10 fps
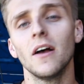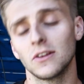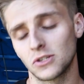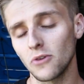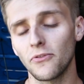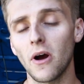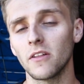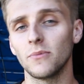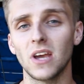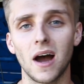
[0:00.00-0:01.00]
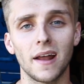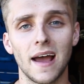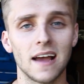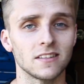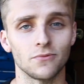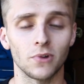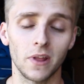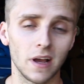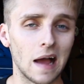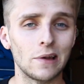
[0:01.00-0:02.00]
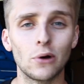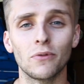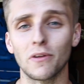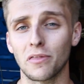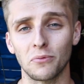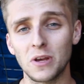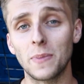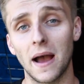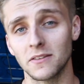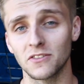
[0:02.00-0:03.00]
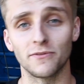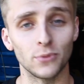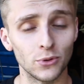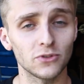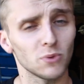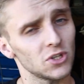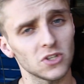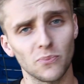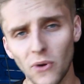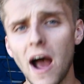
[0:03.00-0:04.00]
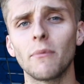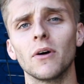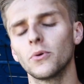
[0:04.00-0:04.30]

So far the Miata hasn't really gotten over 3 pounds of boost, which is a problem.